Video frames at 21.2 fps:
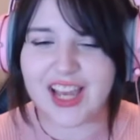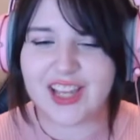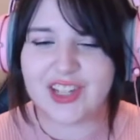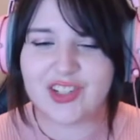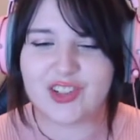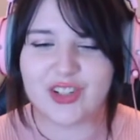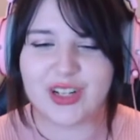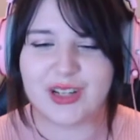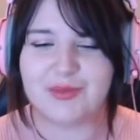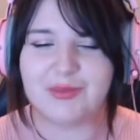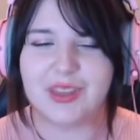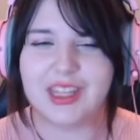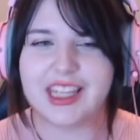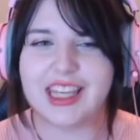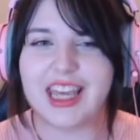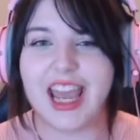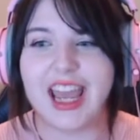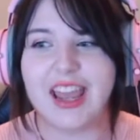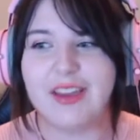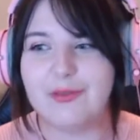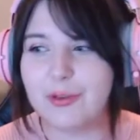I streamed the
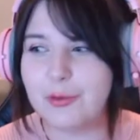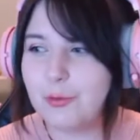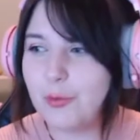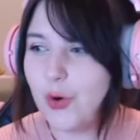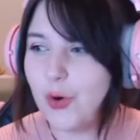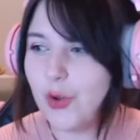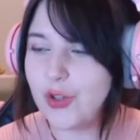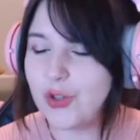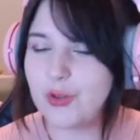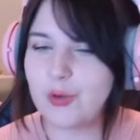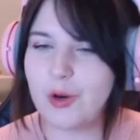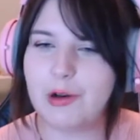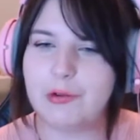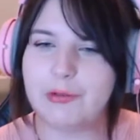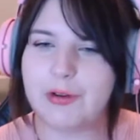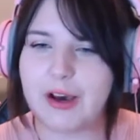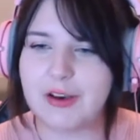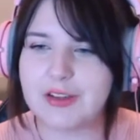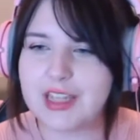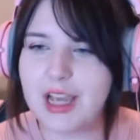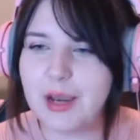game for more than 12
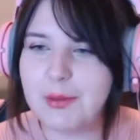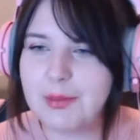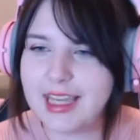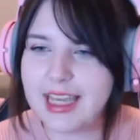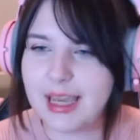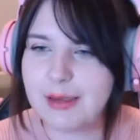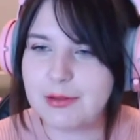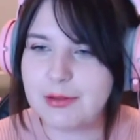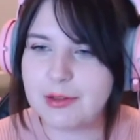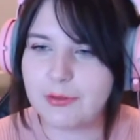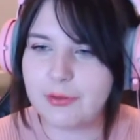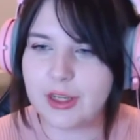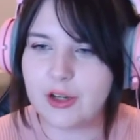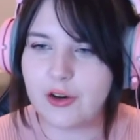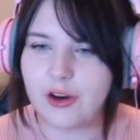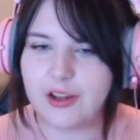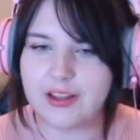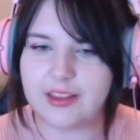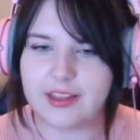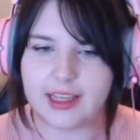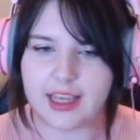hours. How many games have I
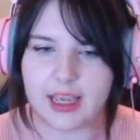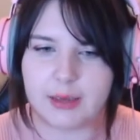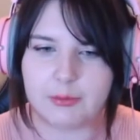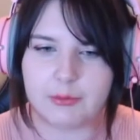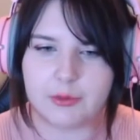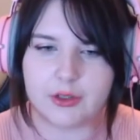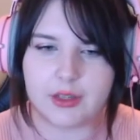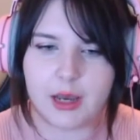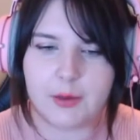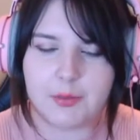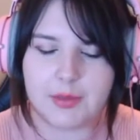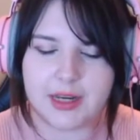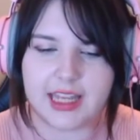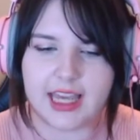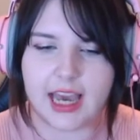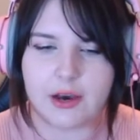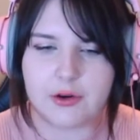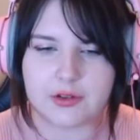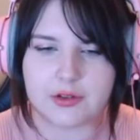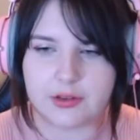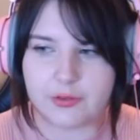got in the game? How many
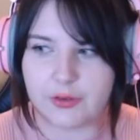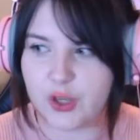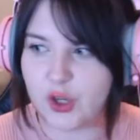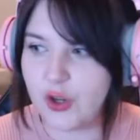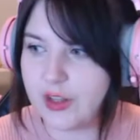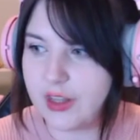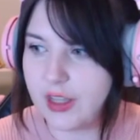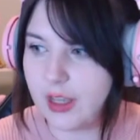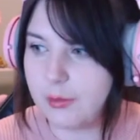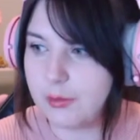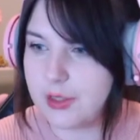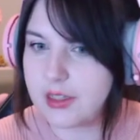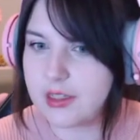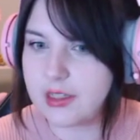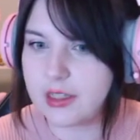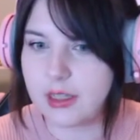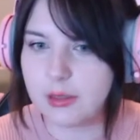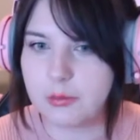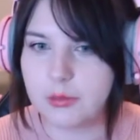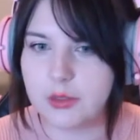hours have I got in the game on Steam?